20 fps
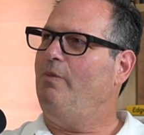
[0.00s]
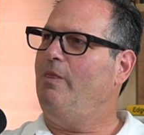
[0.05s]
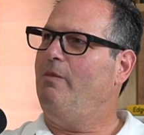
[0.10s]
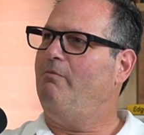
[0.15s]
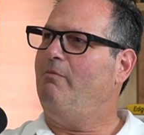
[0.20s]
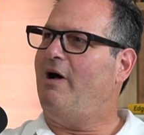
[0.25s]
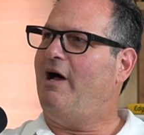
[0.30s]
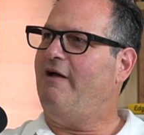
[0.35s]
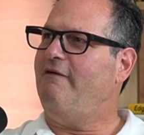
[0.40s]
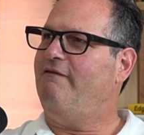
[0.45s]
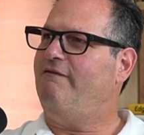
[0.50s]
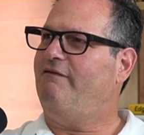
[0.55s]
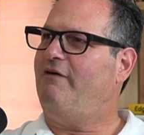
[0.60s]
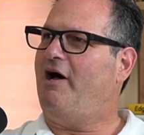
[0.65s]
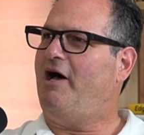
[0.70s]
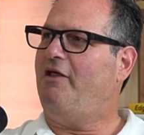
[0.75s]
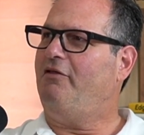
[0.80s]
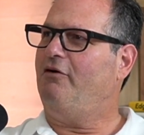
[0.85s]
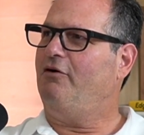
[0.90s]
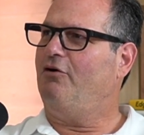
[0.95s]
my
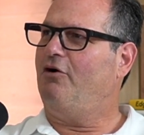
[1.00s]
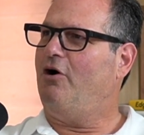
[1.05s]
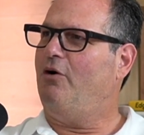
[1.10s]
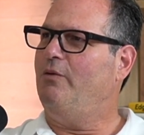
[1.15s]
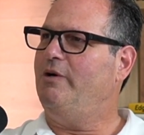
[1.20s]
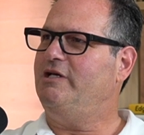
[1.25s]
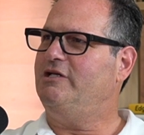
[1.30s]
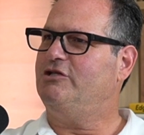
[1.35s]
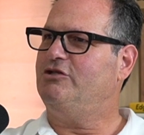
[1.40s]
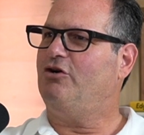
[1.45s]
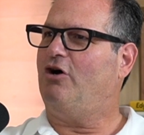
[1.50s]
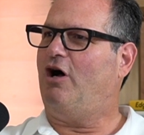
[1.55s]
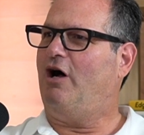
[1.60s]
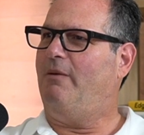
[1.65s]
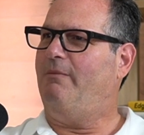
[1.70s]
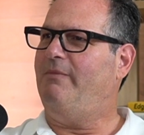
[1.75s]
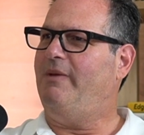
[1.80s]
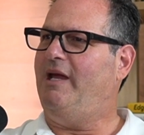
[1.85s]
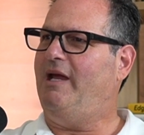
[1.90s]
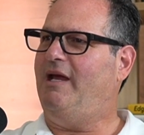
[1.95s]
father always
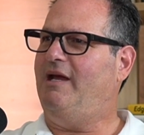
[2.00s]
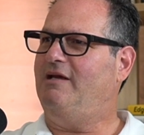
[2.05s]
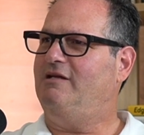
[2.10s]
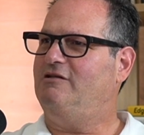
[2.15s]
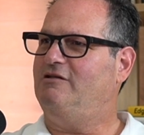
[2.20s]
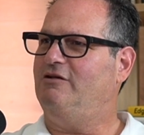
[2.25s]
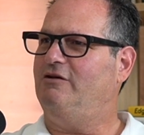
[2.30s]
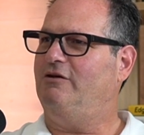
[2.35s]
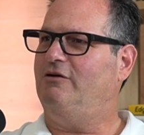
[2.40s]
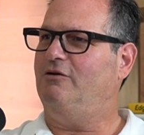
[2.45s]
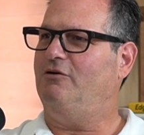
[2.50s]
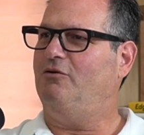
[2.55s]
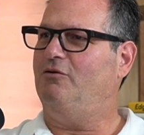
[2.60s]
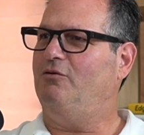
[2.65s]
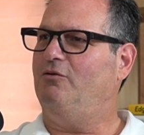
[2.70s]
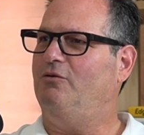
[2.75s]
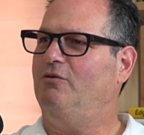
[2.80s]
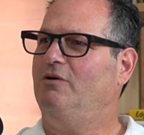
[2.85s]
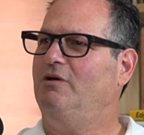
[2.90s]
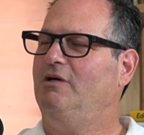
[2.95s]
taught me
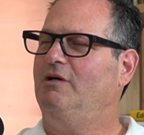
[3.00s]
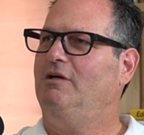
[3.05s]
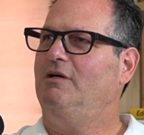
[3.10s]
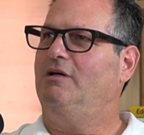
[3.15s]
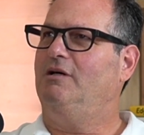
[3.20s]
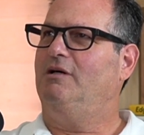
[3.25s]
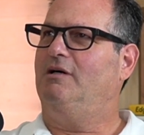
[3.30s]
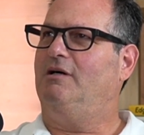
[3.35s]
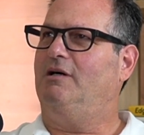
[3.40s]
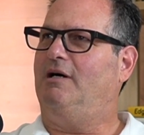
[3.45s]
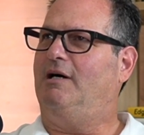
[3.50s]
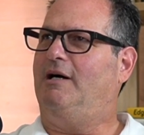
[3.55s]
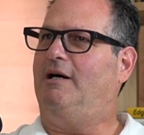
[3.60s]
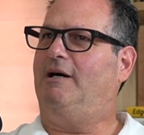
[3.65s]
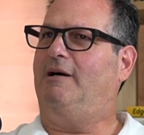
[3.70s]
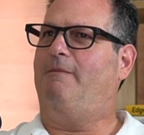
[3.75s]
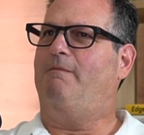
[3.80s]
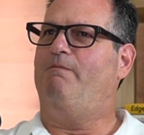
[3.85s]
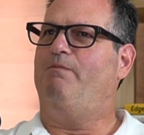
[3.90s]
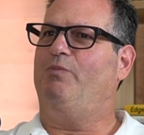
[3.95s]
to
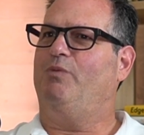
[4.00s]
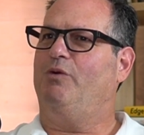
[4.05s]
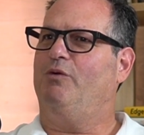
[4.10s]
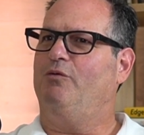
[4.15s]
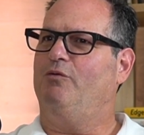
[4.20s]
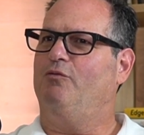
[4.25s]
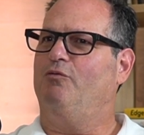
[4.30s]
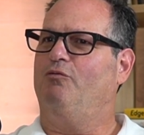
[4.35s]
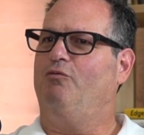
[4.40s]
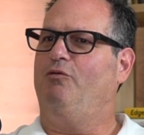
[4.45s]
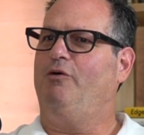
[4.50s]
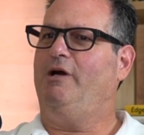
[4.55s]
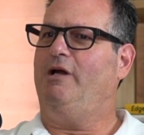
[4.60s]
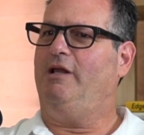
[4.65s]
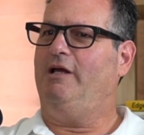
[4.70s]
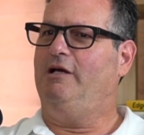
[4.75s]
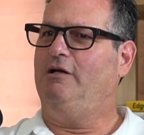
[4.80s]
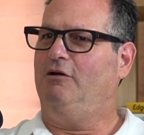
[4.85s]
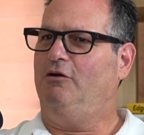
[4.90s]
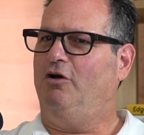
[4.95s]

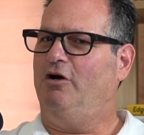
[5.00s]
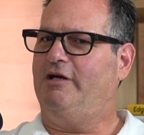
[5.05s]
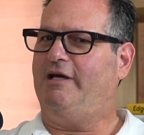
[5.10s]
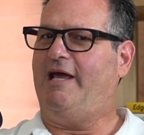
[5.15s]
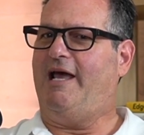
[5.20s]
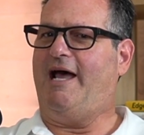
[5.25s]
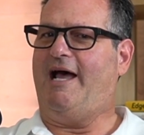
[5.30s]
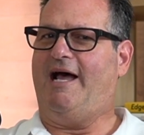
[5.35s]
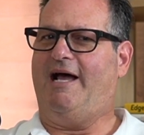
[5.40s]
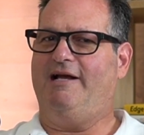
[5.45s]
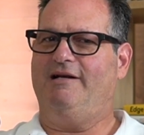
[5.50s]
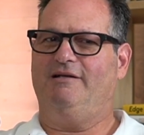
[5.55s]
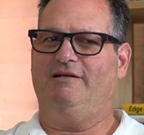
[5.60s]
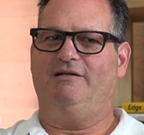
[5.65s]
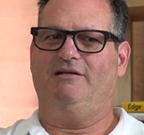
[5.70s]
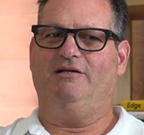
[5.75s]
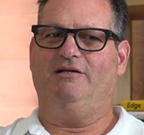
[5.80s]
really look at,